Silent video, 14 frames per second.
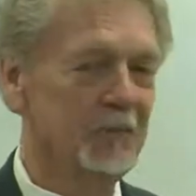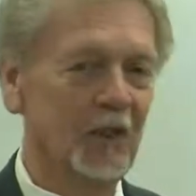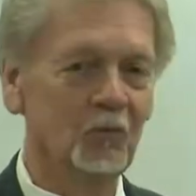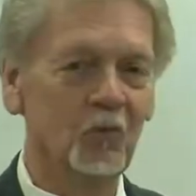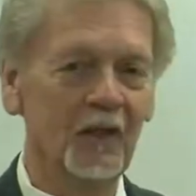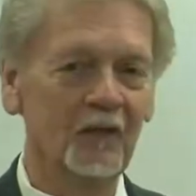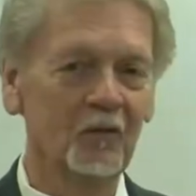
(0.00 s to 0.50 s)

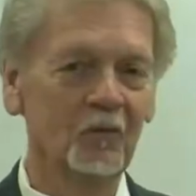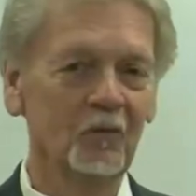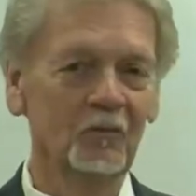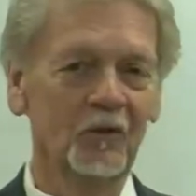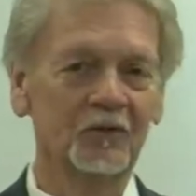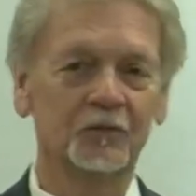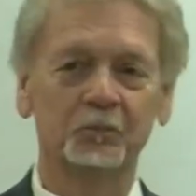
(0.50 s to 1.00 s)
But where
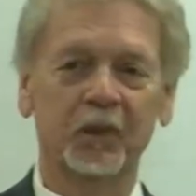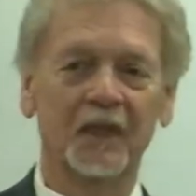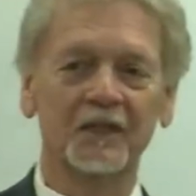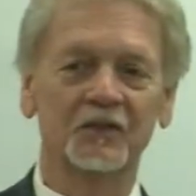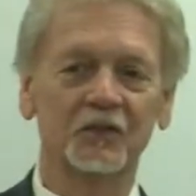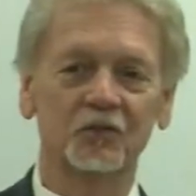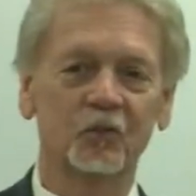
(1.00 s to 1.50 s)
there's
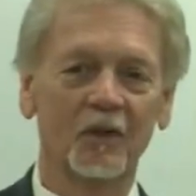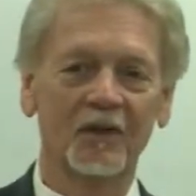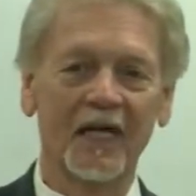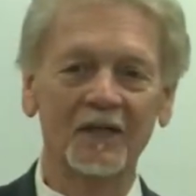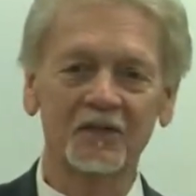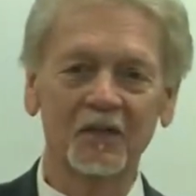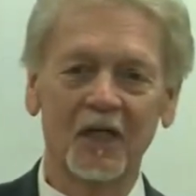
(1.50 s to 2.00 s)
places where
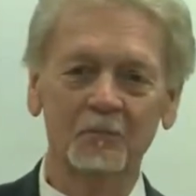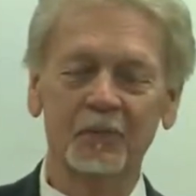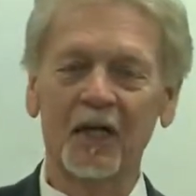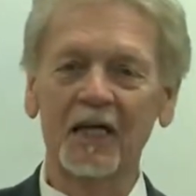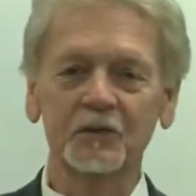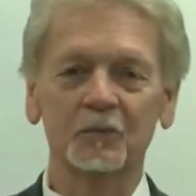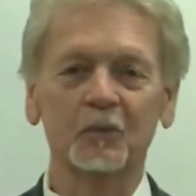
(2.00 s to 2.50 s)
that's not
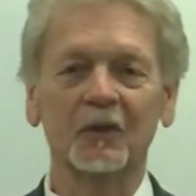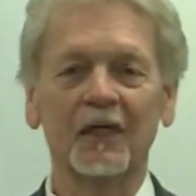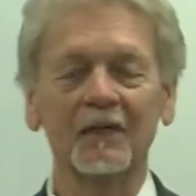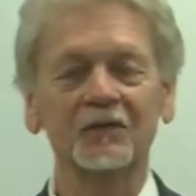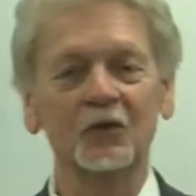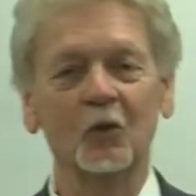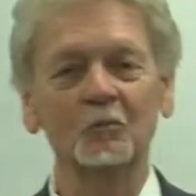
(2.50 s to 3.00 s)
possible,
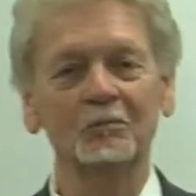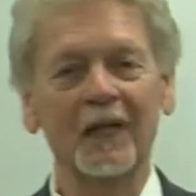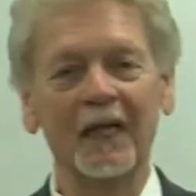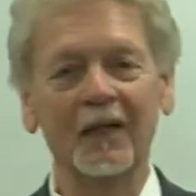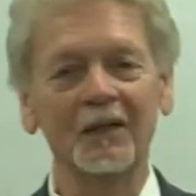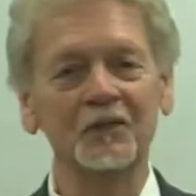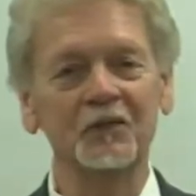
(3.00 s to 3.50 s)
and so
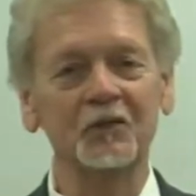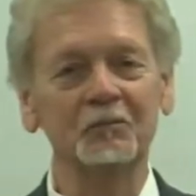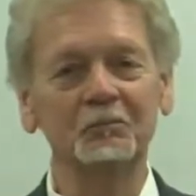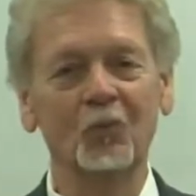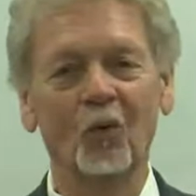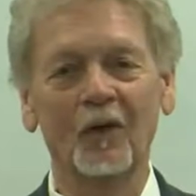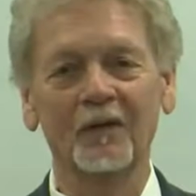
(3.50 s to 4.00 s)
marriage is
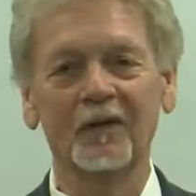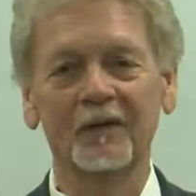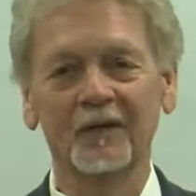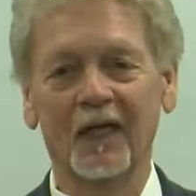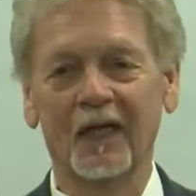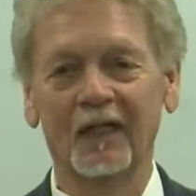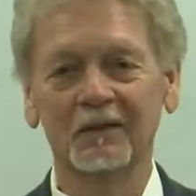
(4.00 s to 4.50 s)
more
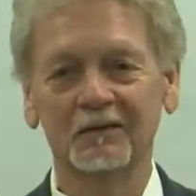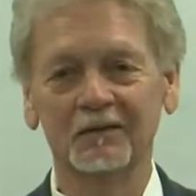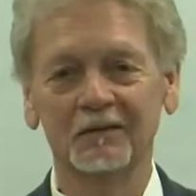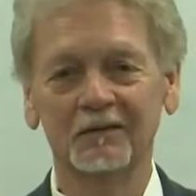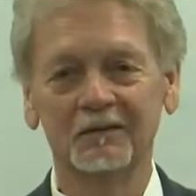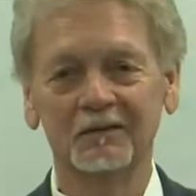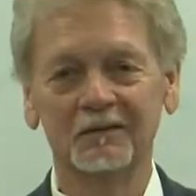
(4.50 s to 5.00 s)
than that.
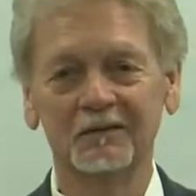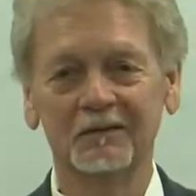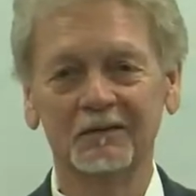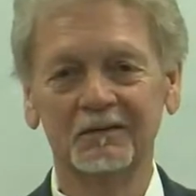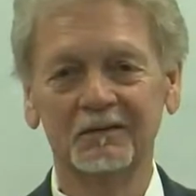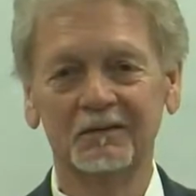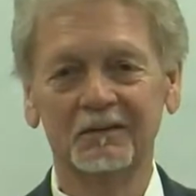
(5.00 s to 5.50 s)

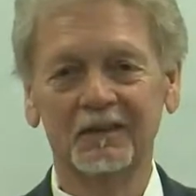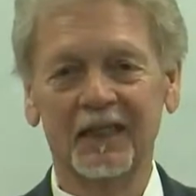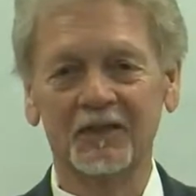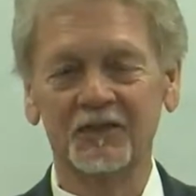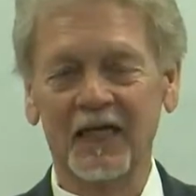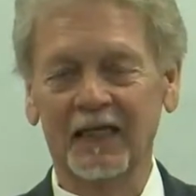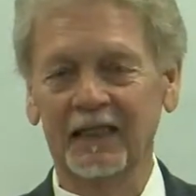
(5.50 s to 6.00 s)

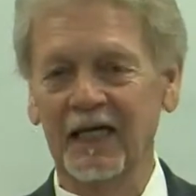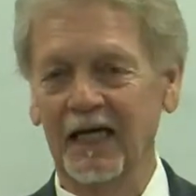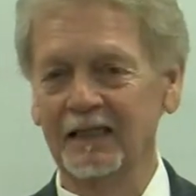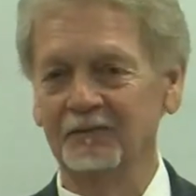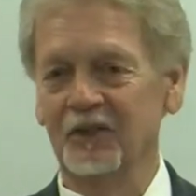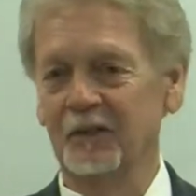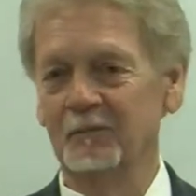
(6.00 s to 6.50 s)
It's that
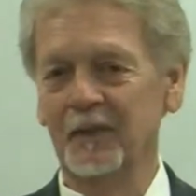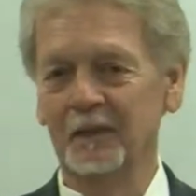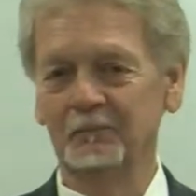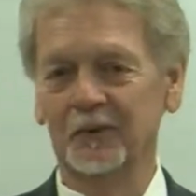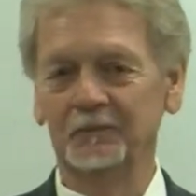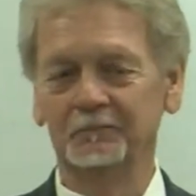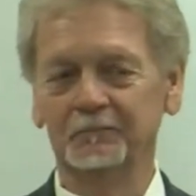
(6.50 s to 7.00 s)
kind of
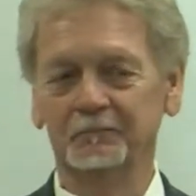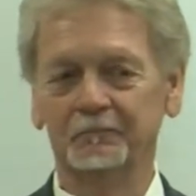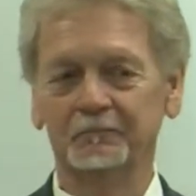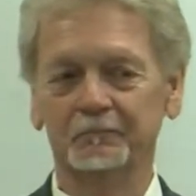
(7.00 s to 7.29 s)
commitment.